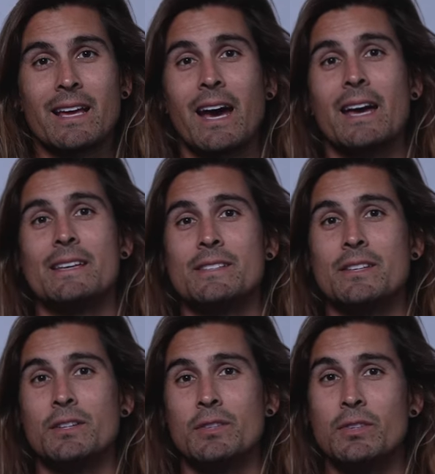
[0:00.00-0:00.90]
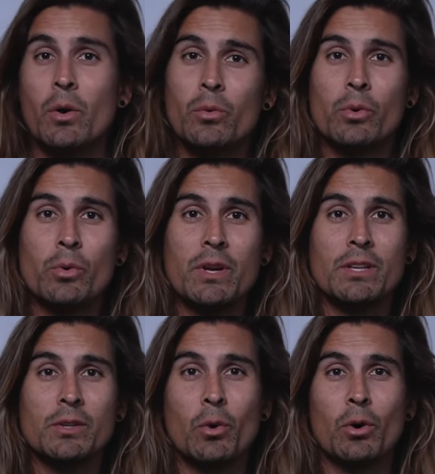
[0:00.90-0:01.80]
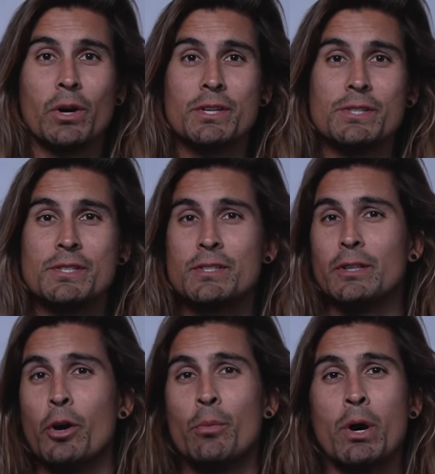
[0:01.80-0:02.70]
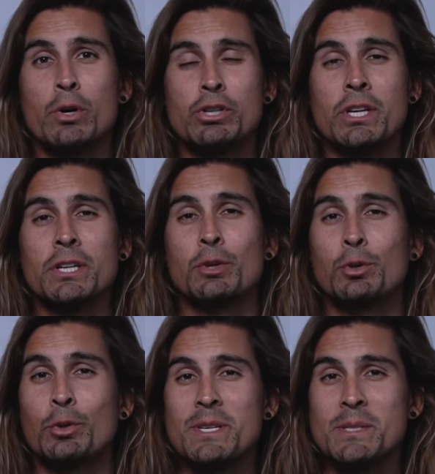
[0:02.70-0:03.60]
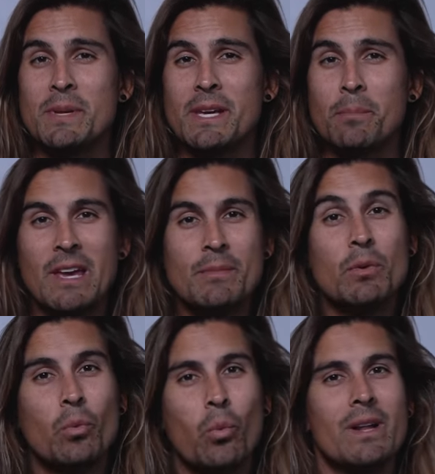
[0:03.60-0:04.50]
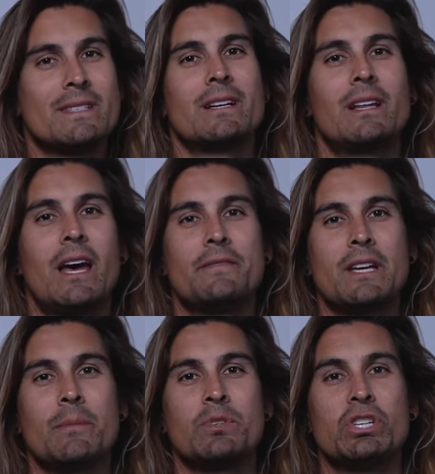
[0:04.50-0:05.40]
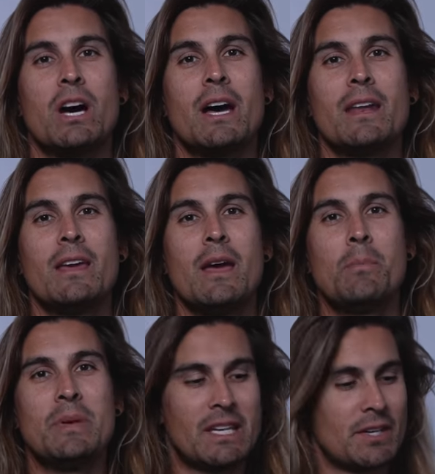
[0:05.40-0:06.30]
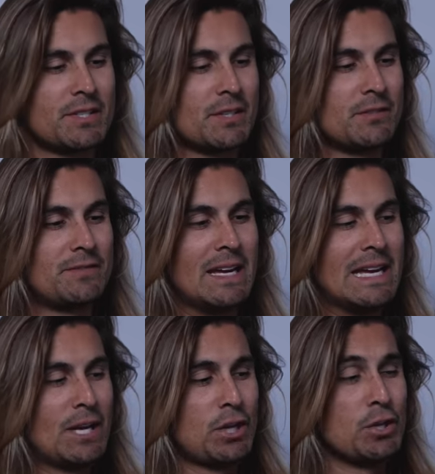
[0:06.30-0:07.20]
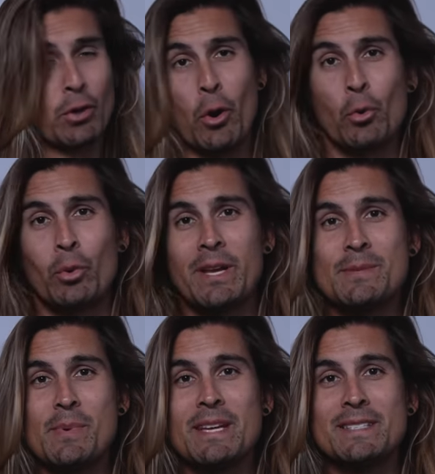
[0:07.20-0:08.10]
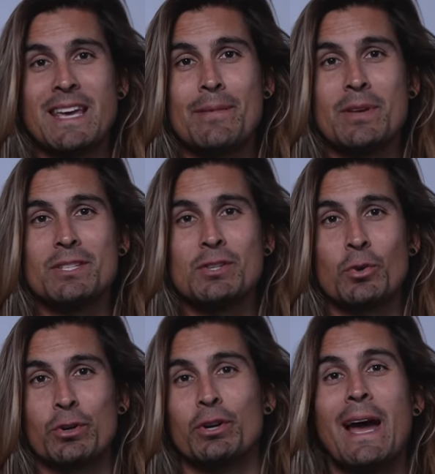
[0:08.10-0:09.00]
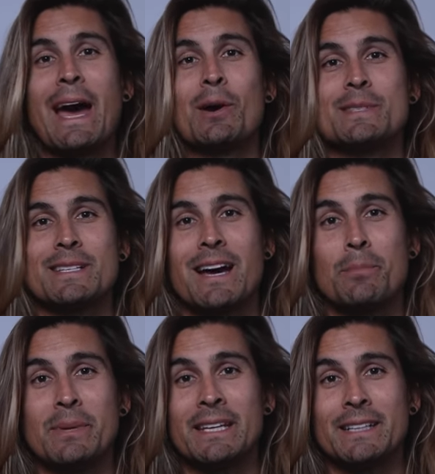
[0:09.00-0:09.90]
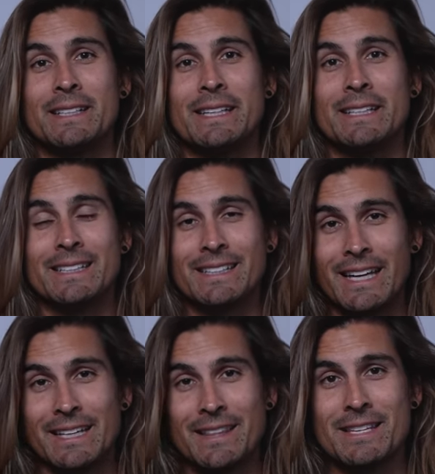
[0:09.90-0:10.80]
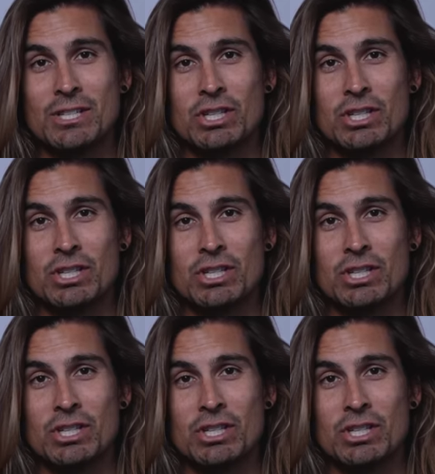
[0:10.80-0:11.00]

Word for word: Guys, don't ruin your slow motion, crispy, maybe once in a lifetime shot because of your O-rings being damaged or your housing not being cleaned like this